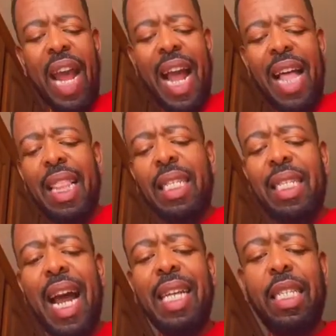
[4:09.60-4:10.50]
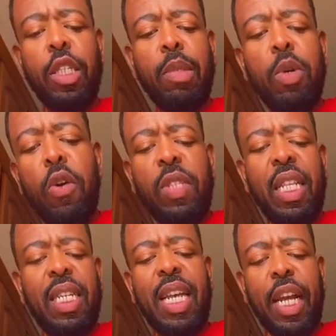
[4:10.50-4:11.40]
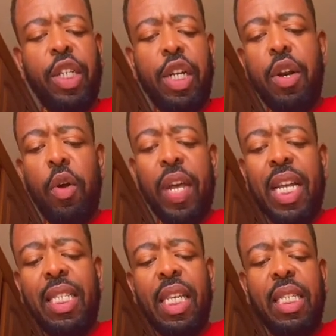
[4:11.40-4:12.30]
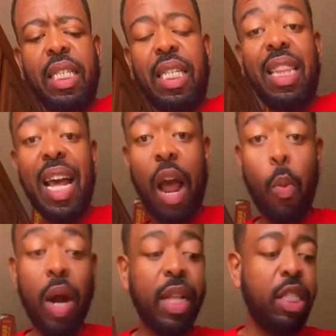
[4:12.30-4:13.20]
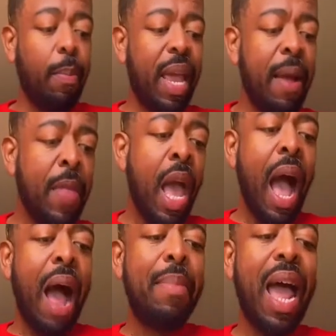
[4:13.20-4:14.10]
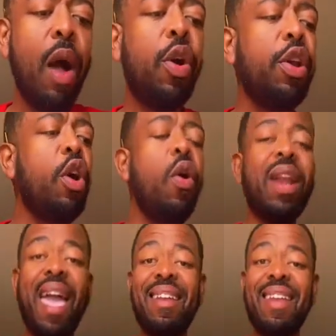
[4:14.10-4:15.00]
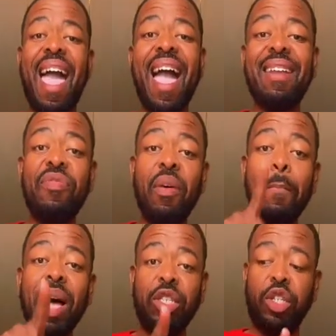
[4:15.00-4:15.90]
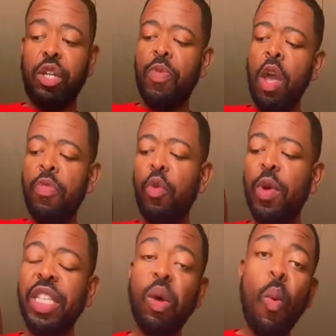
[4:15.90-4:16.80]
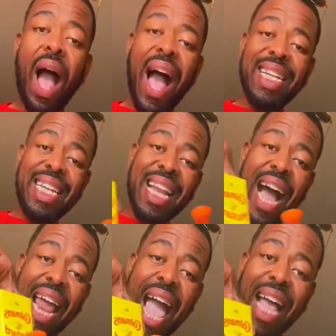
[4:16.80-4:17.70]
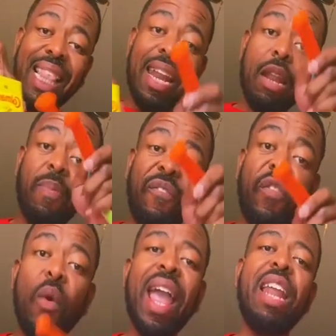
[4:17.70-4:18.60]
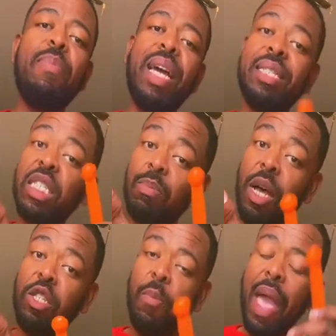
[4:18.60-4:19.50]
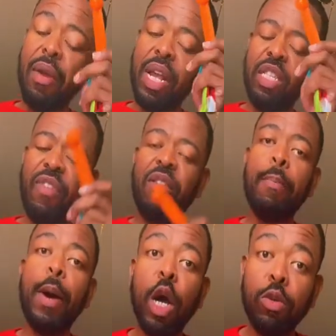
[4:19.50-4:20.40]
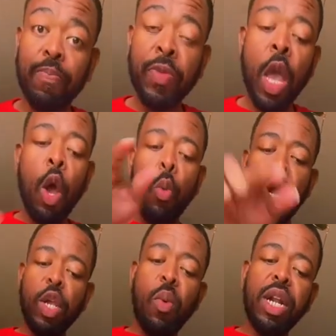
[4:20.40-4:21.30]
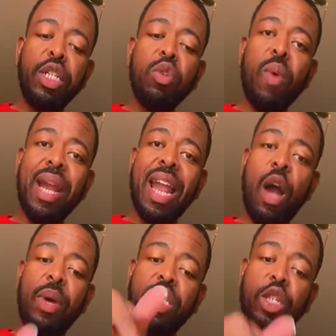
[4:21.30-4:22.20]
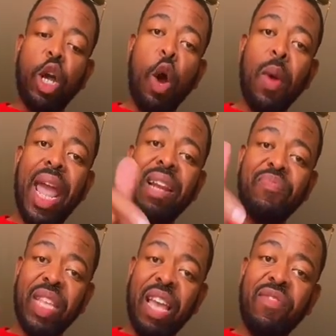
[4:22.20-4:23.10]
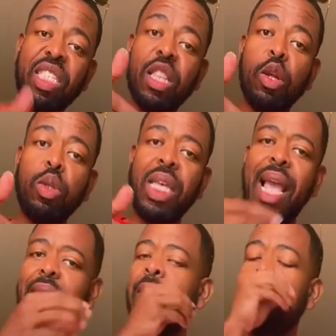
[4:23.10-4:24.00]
got this nice and smooth to the texture or the consistency that I want it to be. I'm now going to go on ahead and add in the mustard. The reason why I did not add that in beforehand is because this mustard powder is very potent. What you want to do right now is to go in, give this a little taste.